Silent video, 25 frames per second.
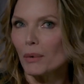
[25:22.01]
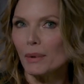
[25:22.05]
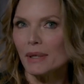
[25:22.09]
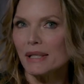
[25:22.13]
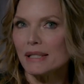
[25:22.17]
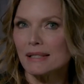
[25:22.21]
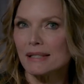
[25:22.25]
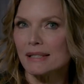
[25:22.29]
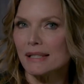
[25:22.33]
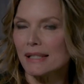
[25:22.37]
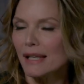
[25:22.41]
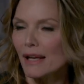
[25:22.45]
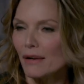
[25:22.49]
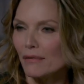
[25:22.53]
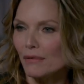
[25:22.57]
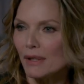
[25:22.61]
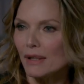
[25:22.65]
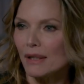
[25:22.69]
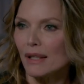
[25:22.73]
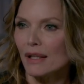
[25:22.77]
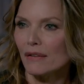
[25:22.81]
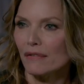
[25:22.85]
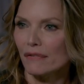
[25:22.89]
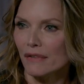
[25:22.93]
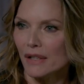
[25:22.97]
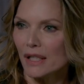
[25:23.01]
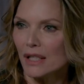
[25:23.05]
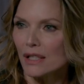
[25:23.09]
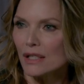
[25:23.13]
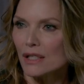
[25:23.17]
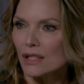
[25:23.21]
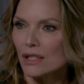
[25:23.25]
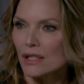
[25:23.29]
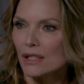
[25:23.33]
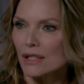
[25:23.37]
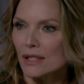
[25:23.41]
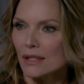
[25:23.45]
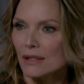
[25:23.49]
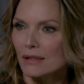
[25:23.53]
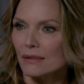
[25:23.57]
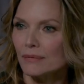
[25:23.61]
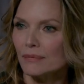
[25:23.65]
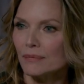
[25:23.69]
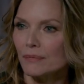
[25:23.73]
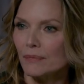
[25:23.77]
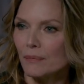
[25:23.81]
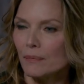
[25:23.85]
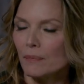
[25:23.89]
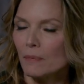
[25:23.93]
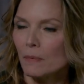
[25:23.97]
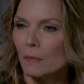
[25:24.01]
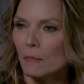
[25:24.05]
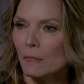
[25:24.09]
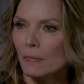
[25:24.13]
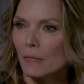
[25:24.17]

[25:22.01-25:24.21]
always see everything finished. Me neither, unless